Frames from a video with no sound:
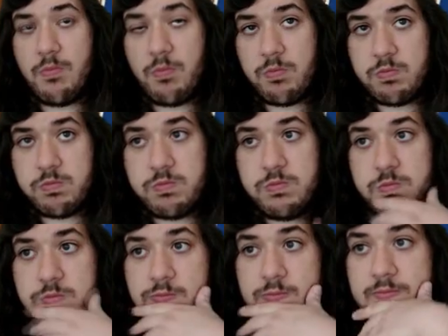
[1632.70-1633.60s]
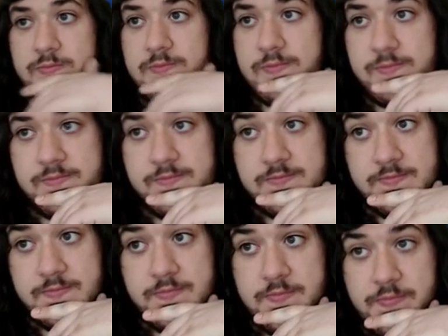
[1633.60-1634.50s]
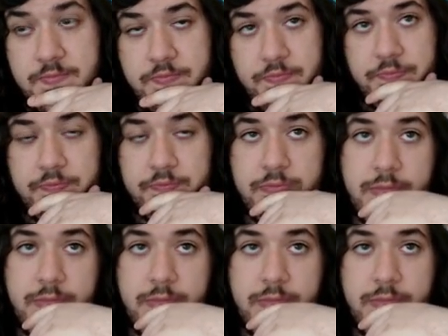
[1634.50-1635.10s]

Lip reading: (silence)